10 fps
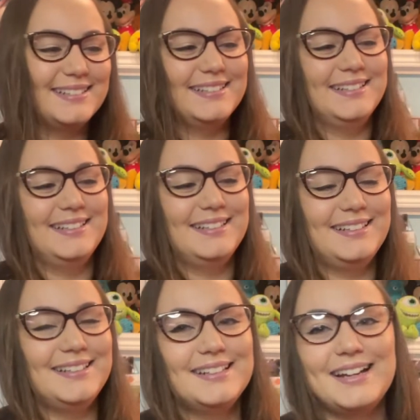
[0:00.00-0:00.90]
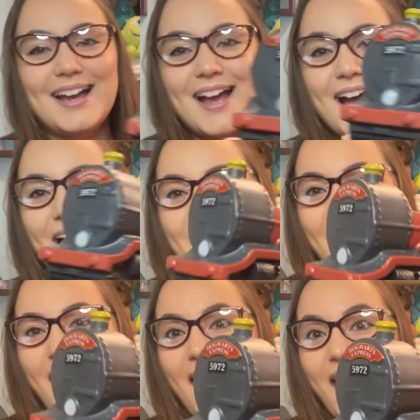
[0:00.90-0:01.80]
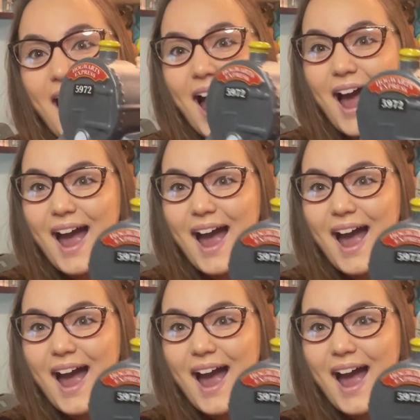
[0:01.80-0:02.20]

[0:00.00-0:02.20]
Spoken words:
Nothing is said.